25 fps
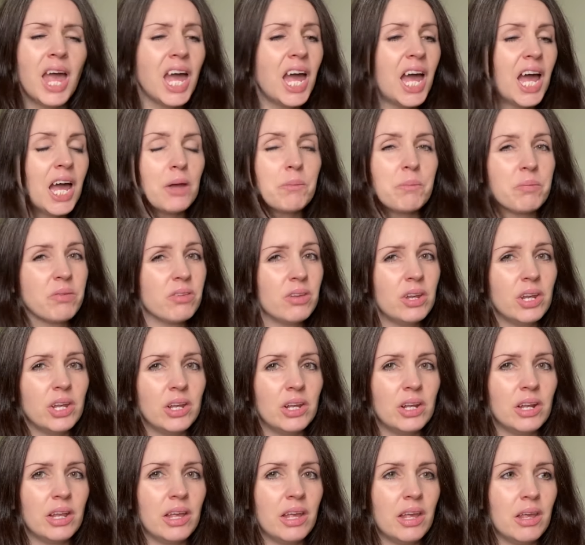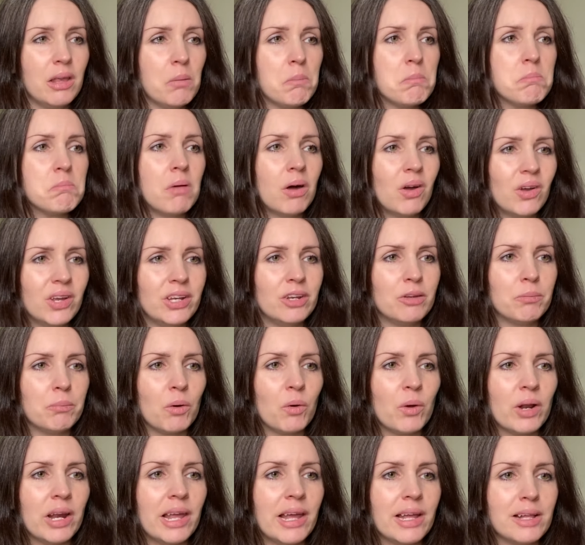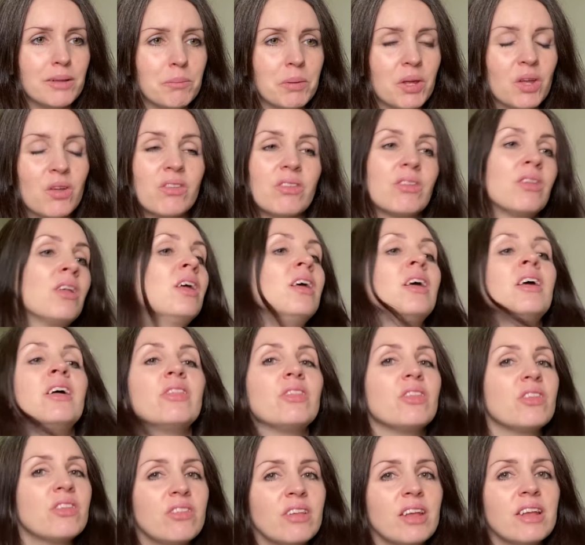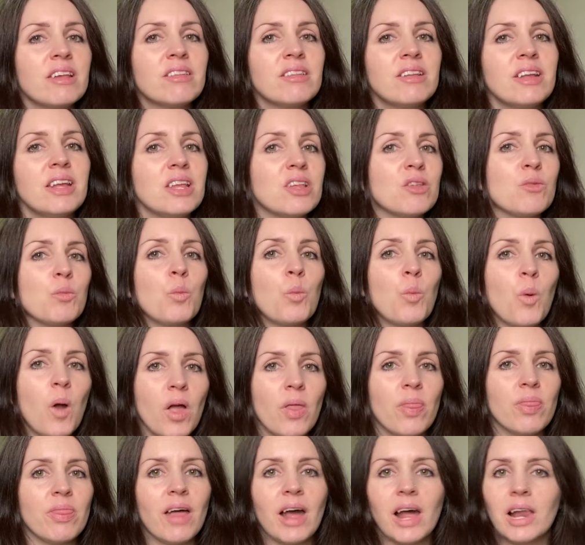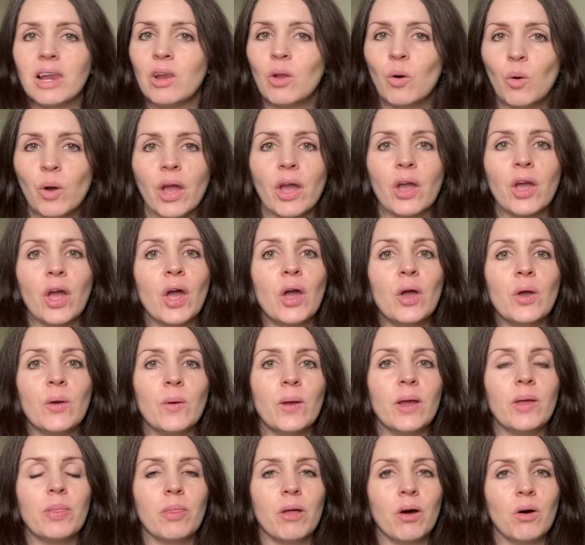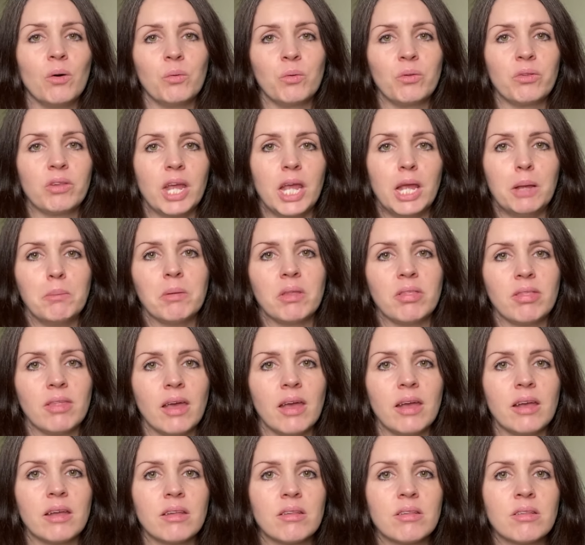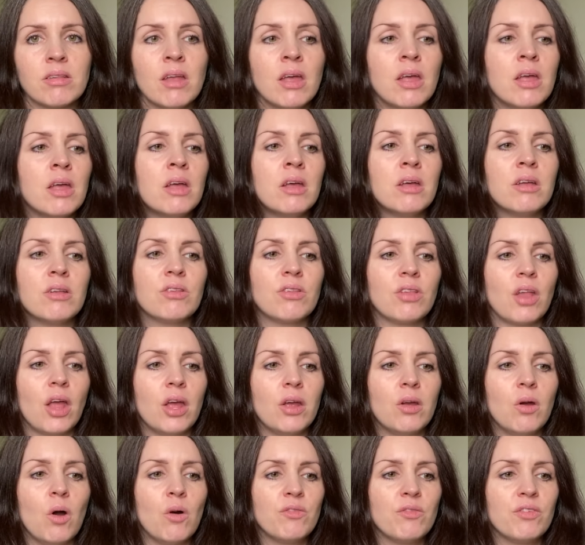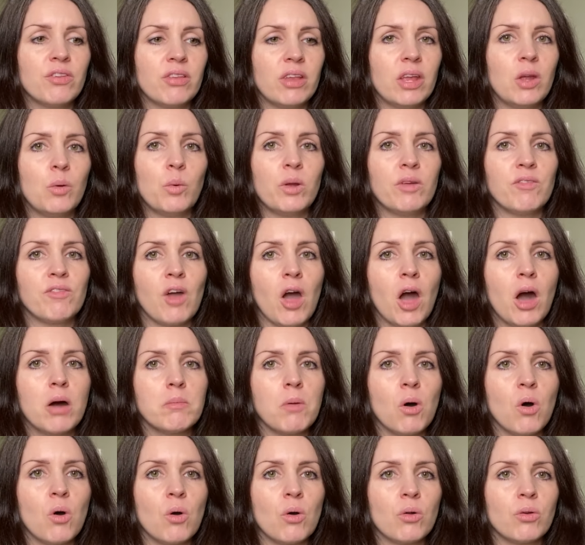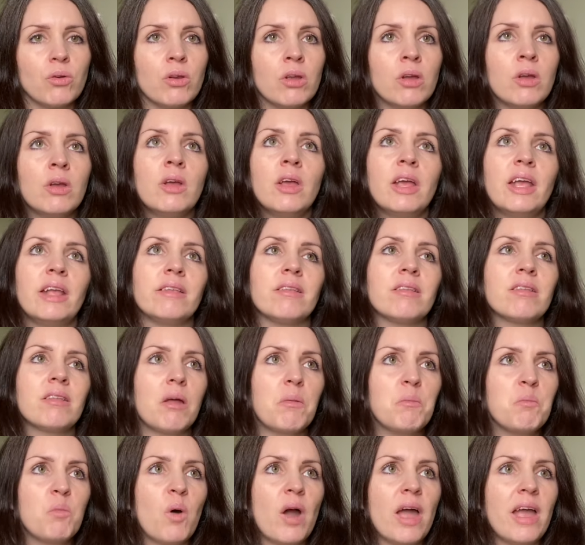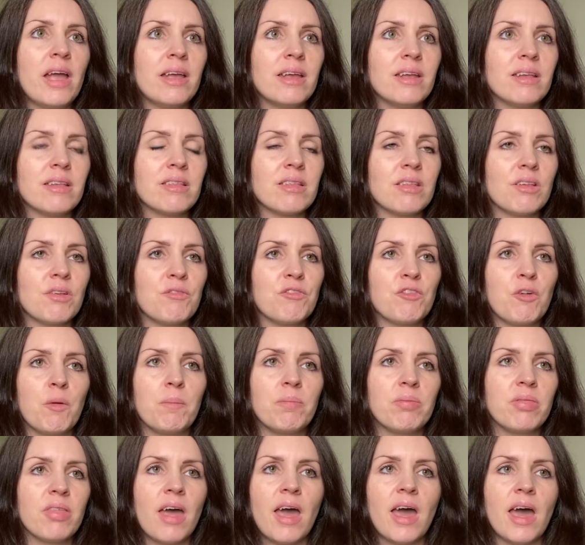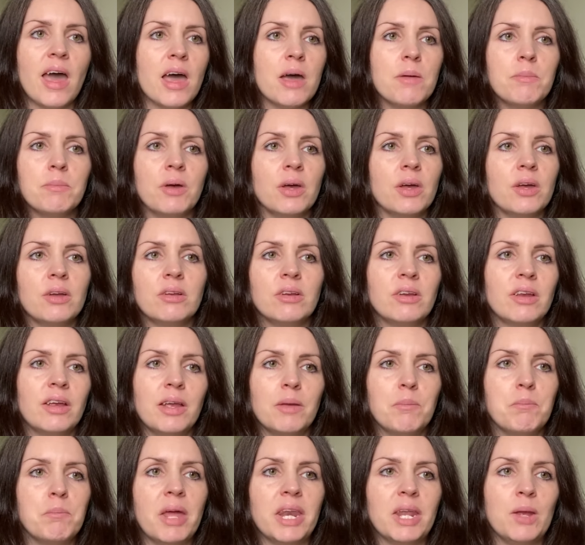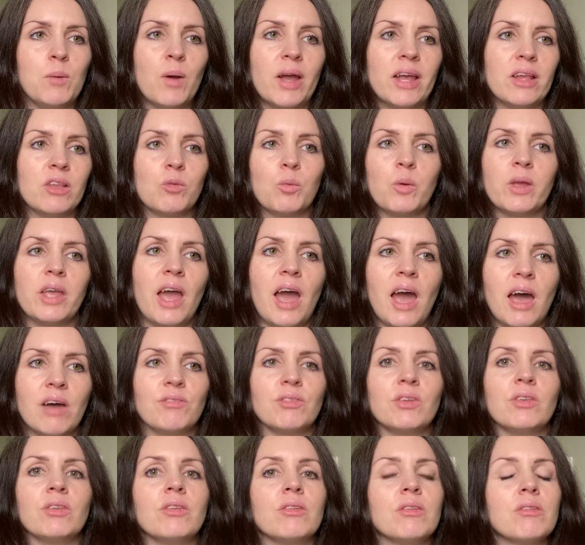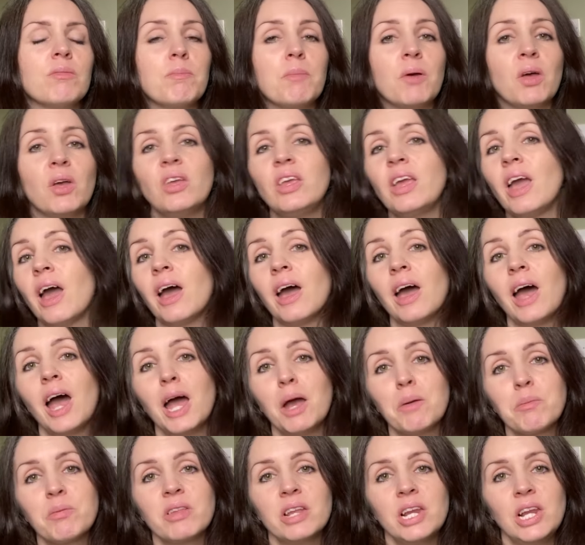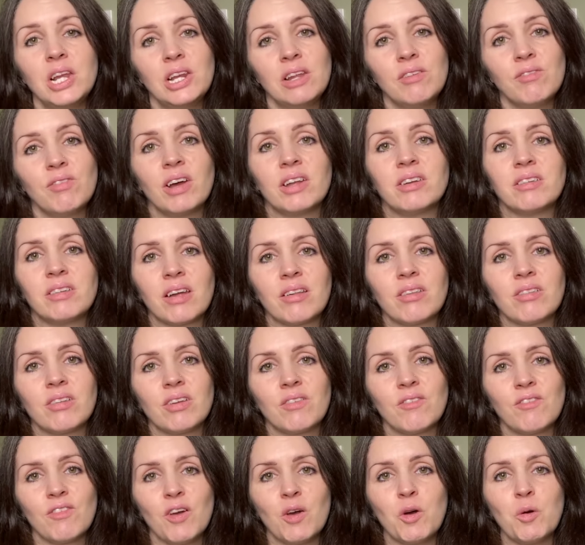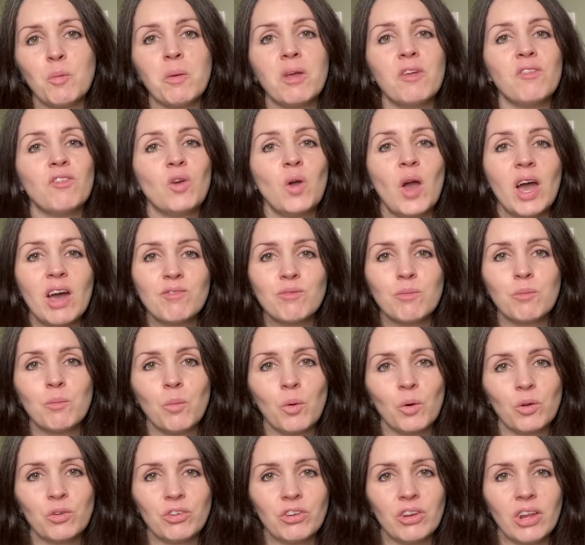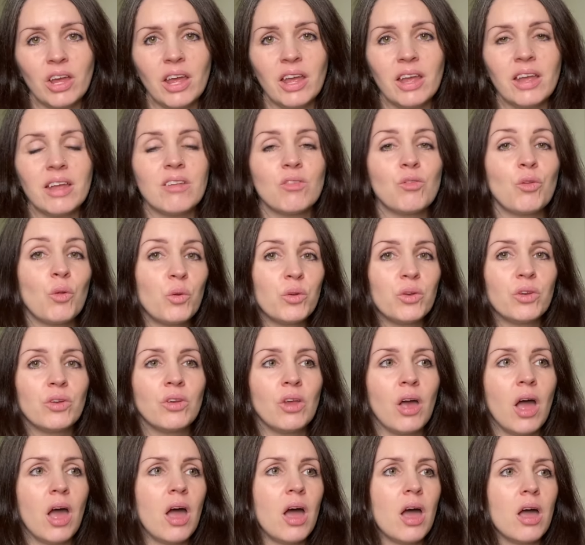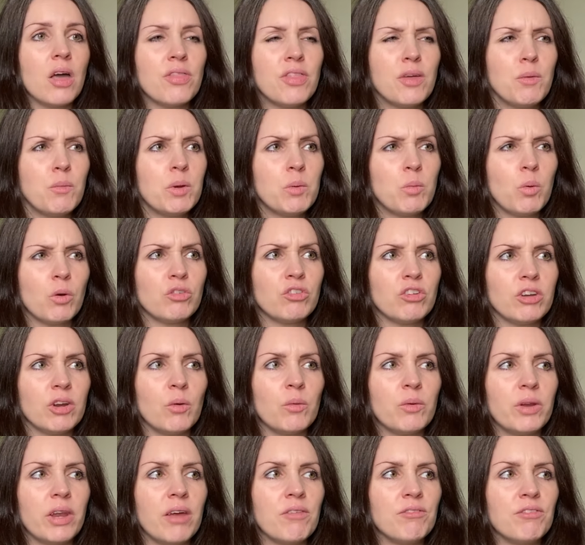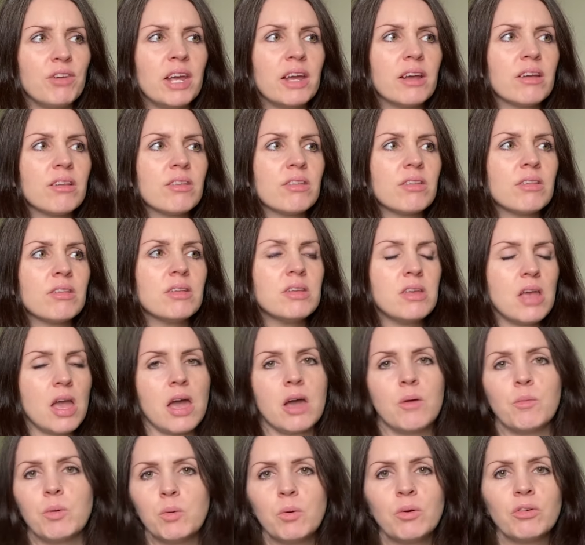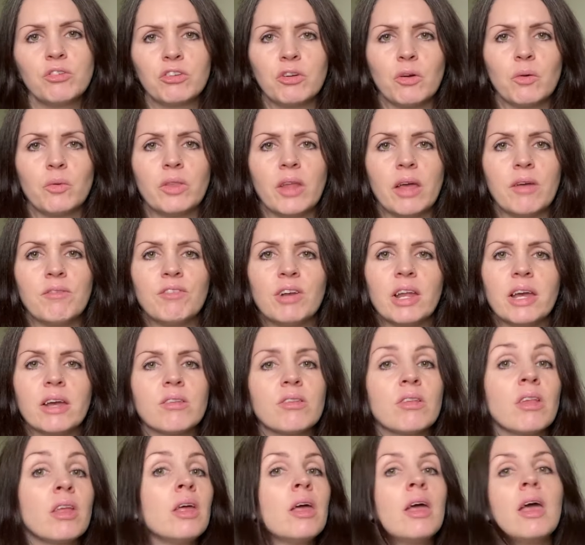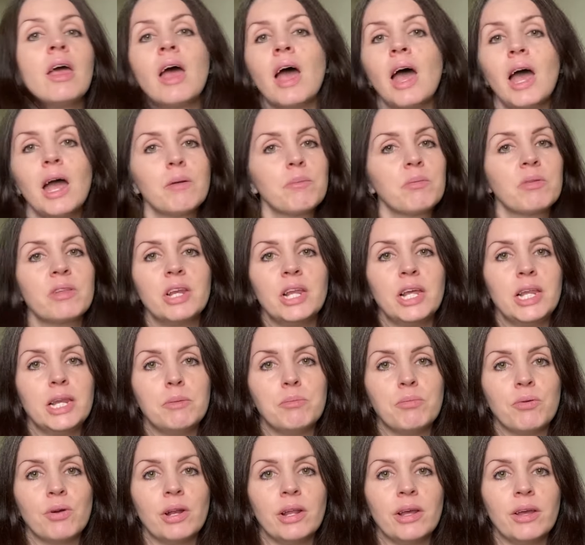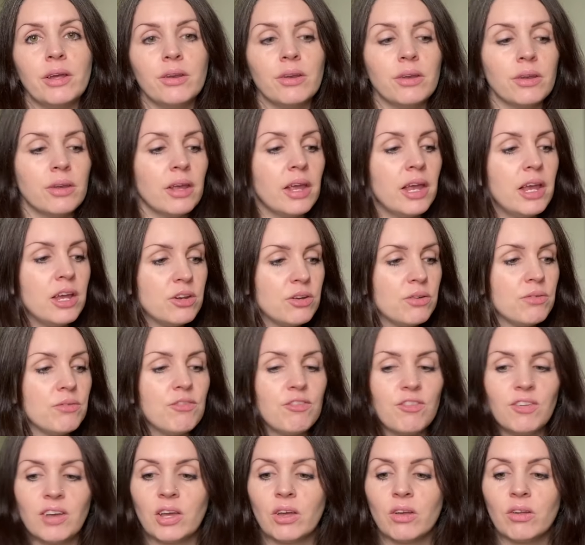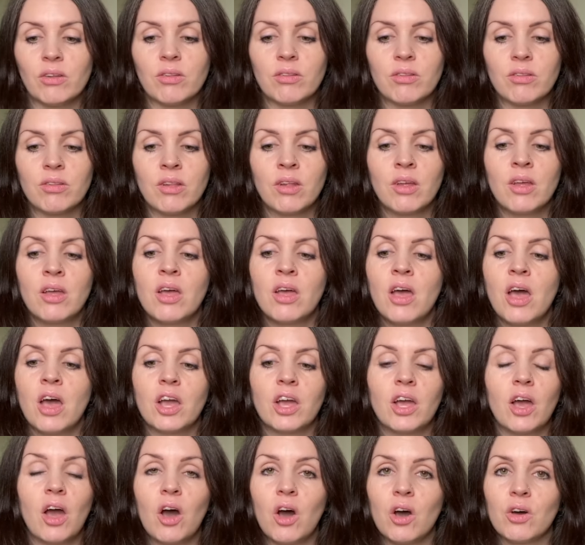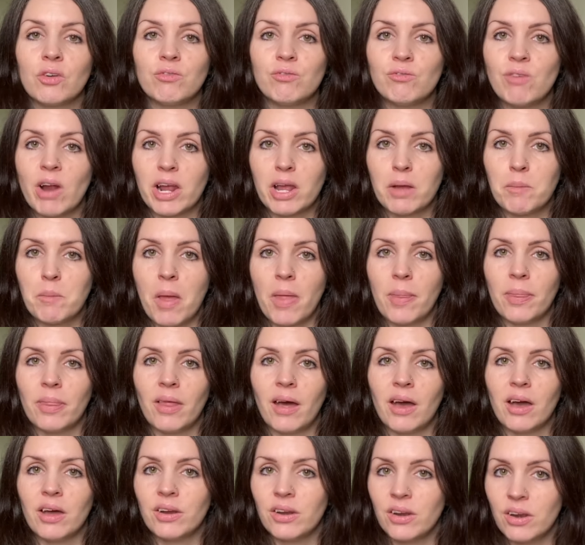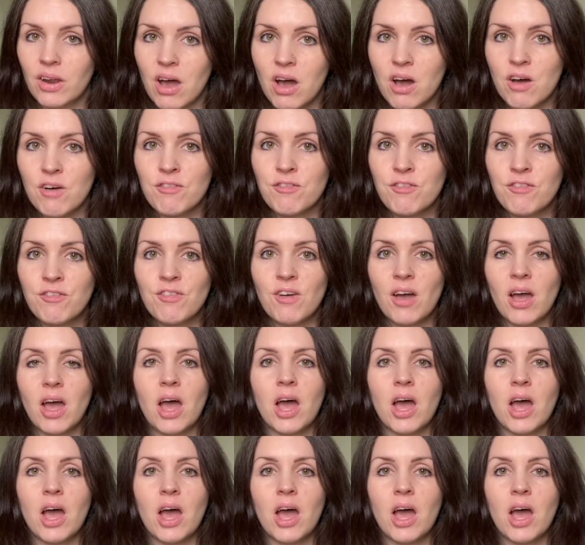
Absolutely mind-boggling, because the 60s weren't that long ago in the whole scheme of things. So obviously we've come on in some ways from there, but in many ways we haven't. But yeah, absolutely fantastic film. If you haven't watched it, it's on, I think we watched it on Netflix. Yeah, we watched it on Netflix. Absolutely brilliant. Hidden Figures, can't recommend that enough.